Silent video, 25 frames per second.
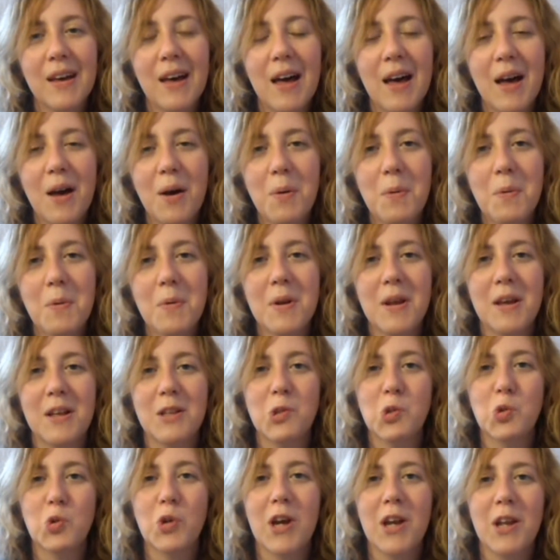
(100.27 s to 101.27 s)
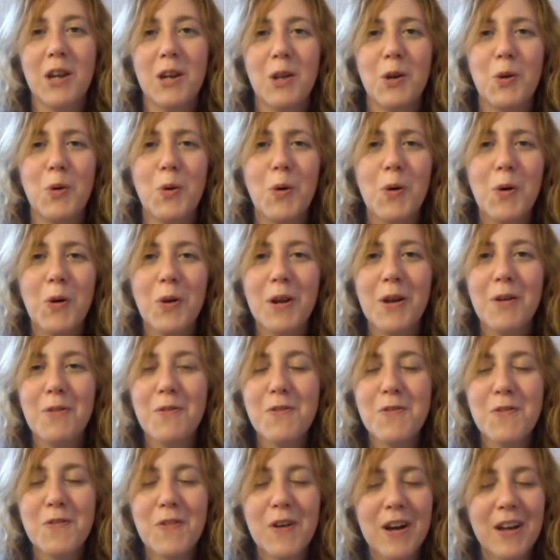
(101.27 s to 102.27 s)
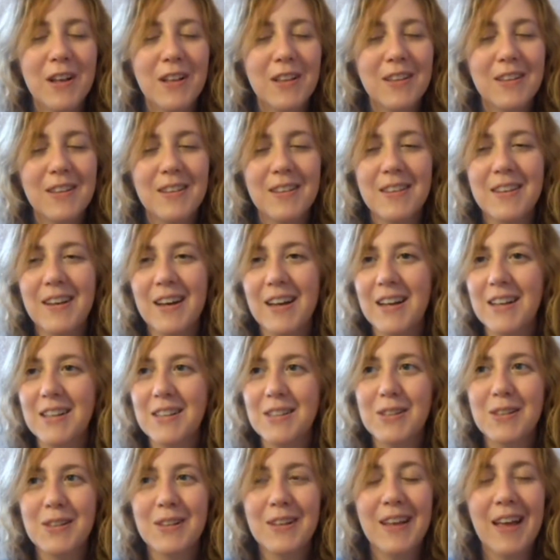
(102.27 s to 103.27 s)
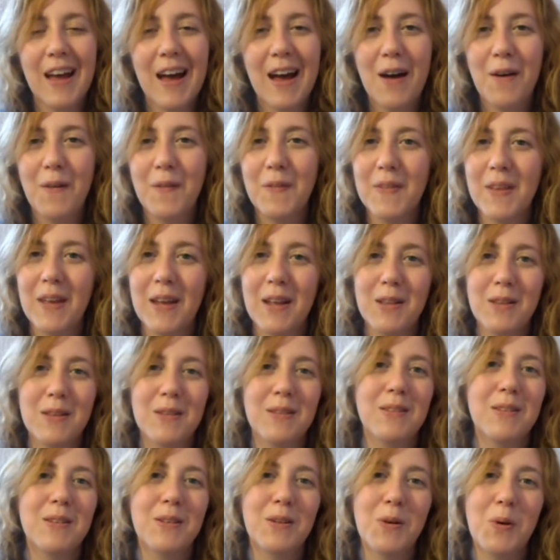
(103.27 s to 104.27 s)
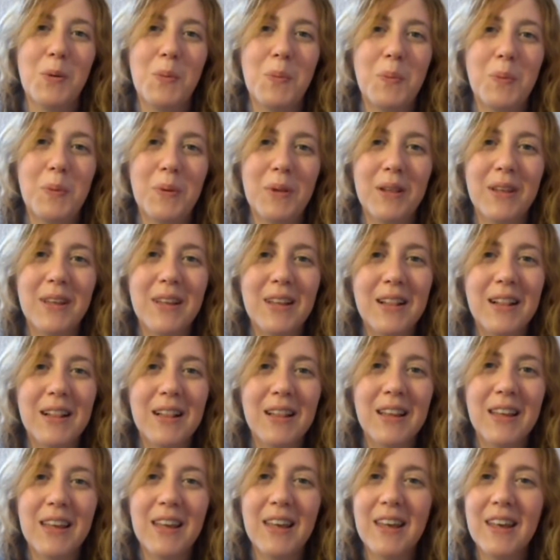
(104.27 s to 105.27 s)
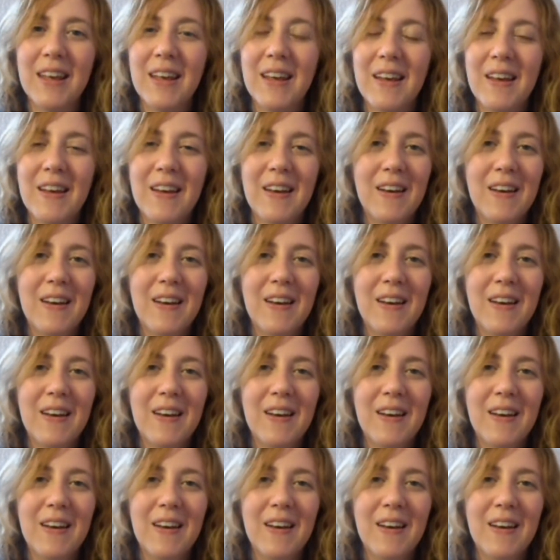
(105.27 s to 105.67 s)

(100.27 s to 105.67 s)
gown and trying it on and finding that gown that completely